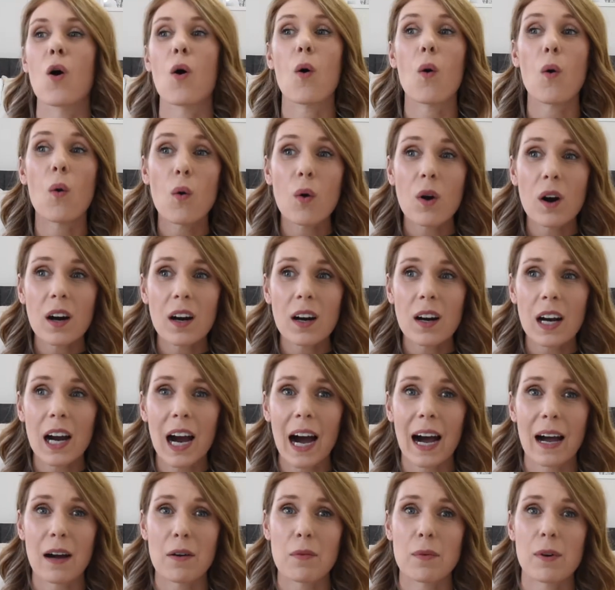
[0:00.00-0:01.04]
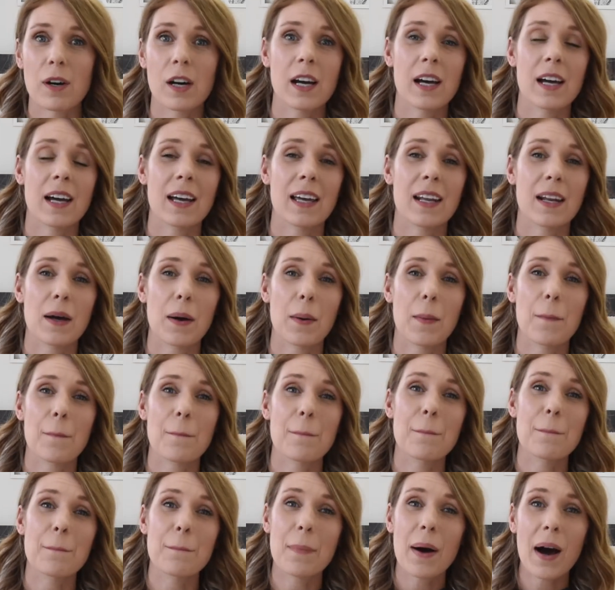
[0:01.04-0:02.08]
Or I would
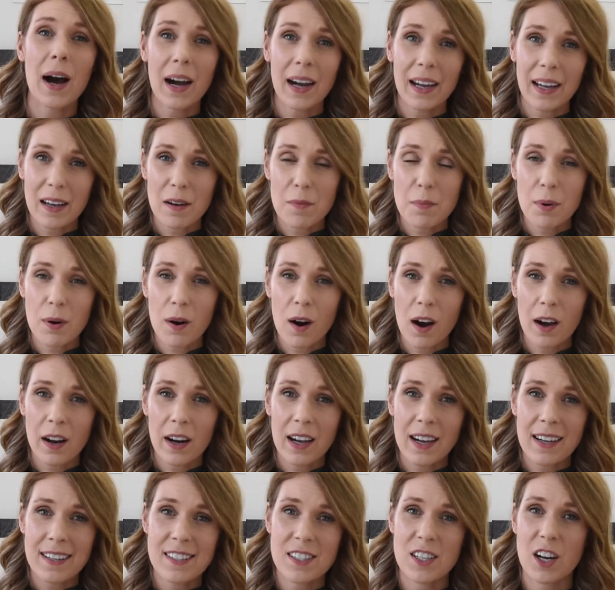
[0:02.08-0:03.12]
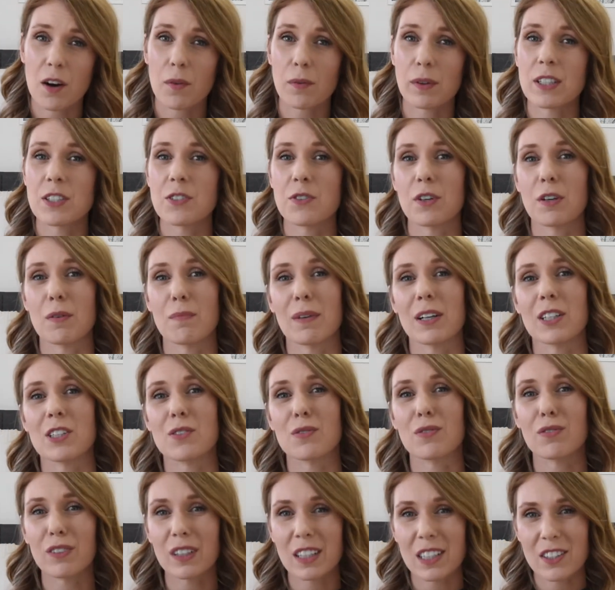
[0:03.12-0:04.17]
buy a product, not really doing much
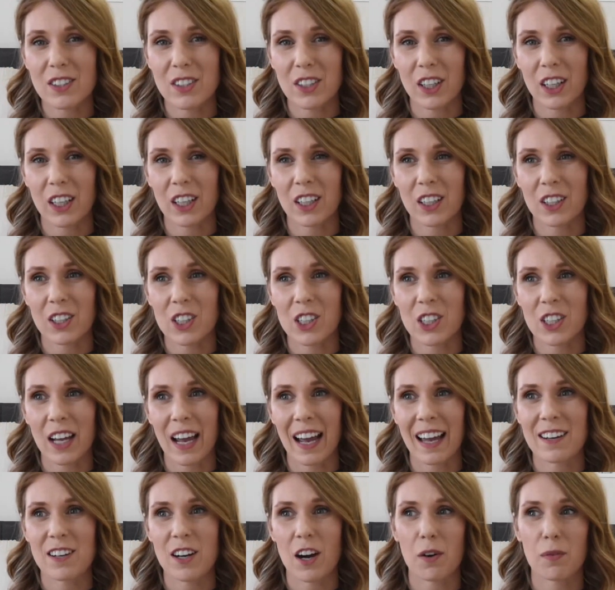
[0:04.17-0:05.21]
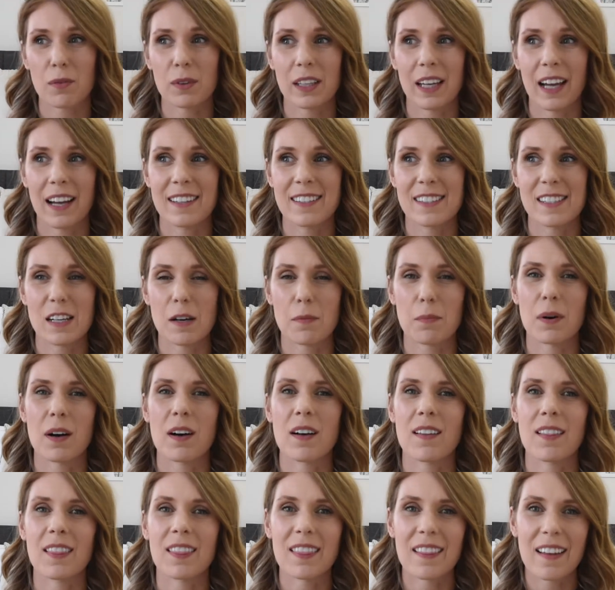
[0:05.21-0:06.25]
research, and not really ended up
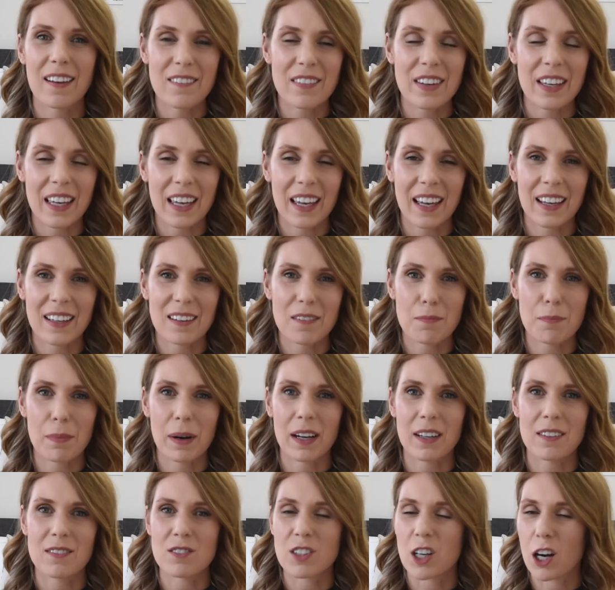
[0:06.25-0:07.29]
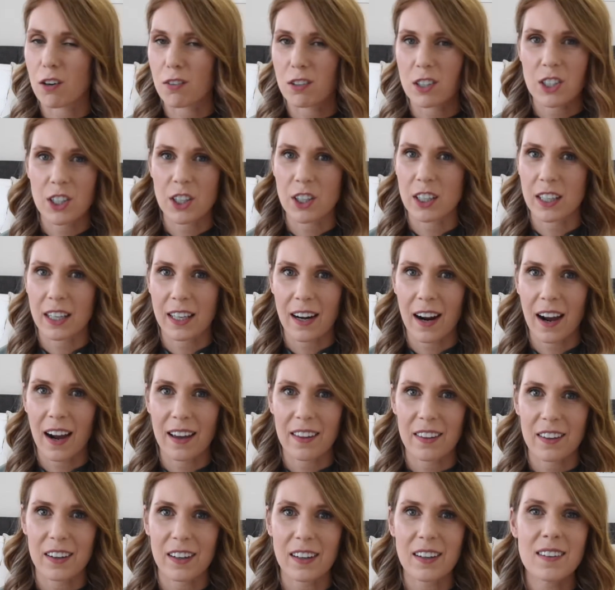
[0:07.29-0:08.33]
loving it but not returning it
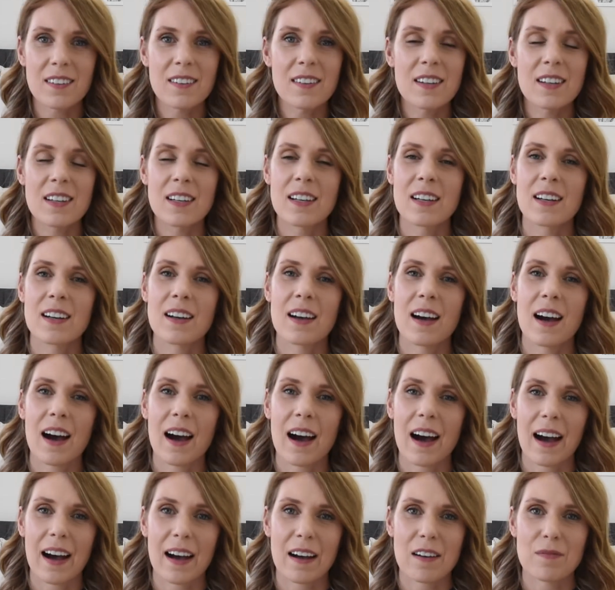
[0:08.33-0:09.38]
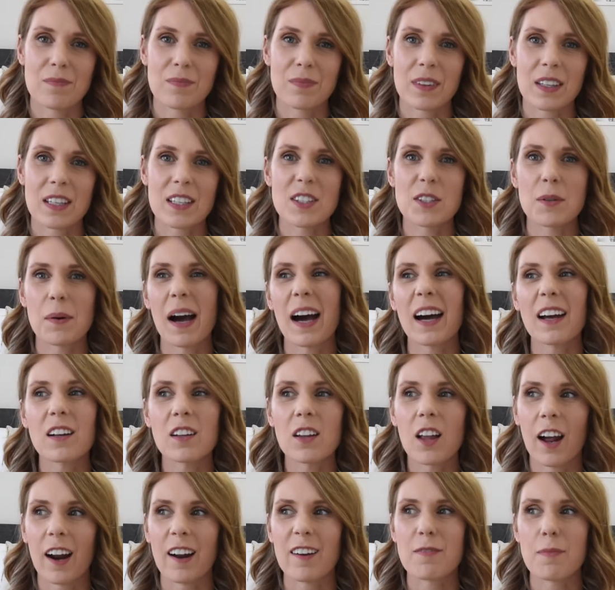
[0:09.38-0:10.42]
either. So I had a
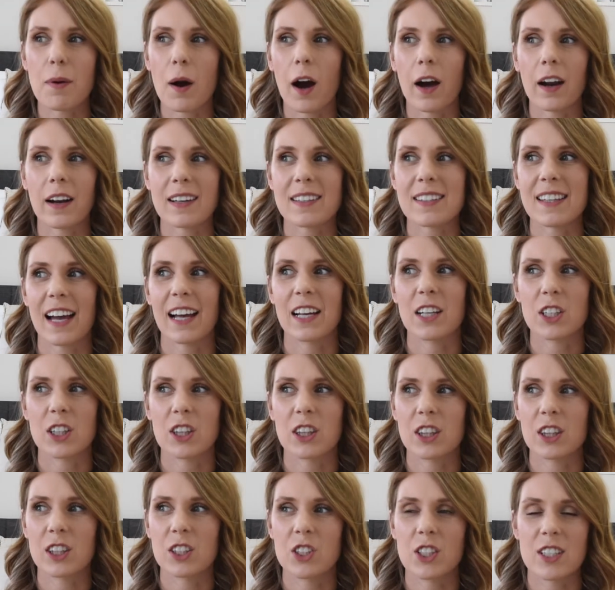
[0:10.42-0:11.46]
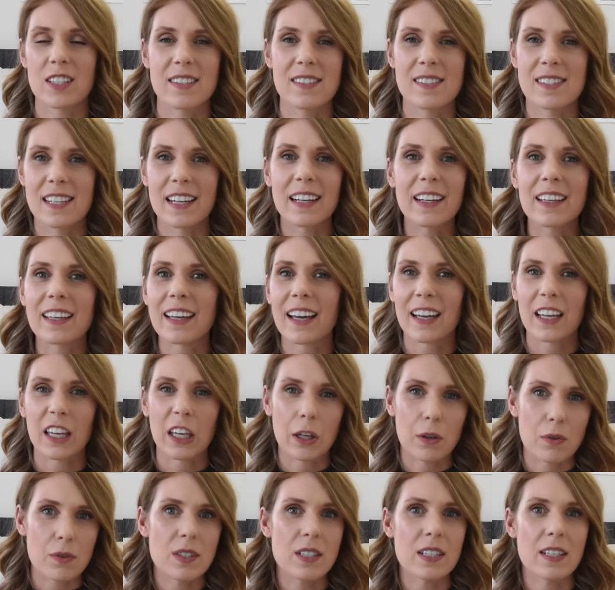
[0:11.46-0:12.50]
lot of products that just didn't get
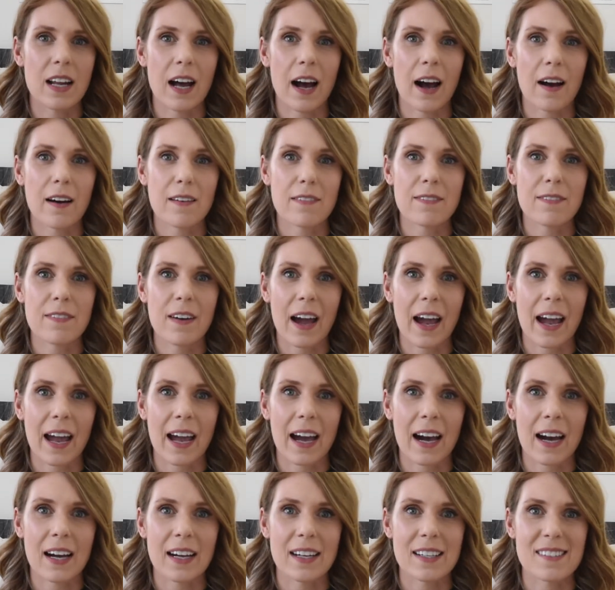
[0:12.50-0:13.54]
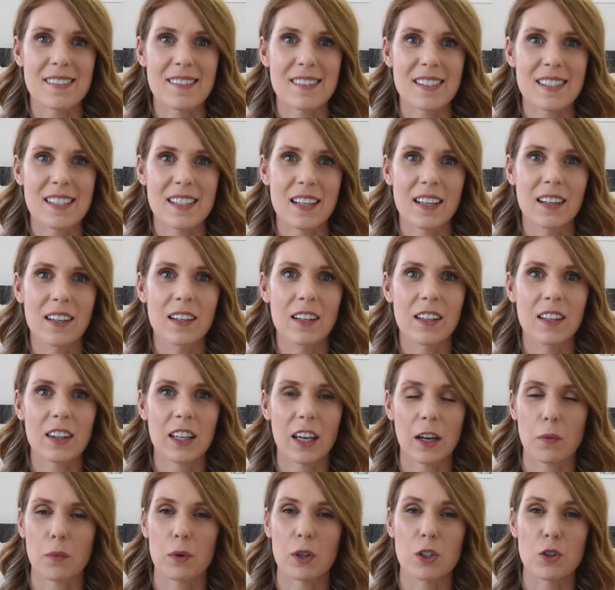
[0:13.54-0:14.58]
used enough, and
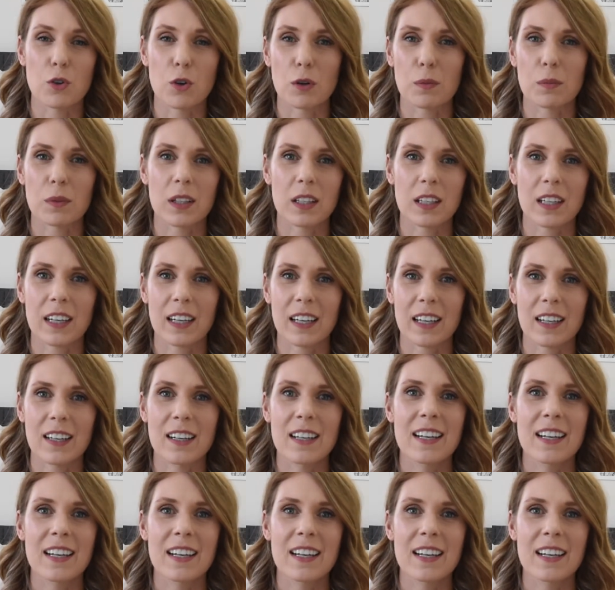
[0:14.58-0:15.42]
they would normally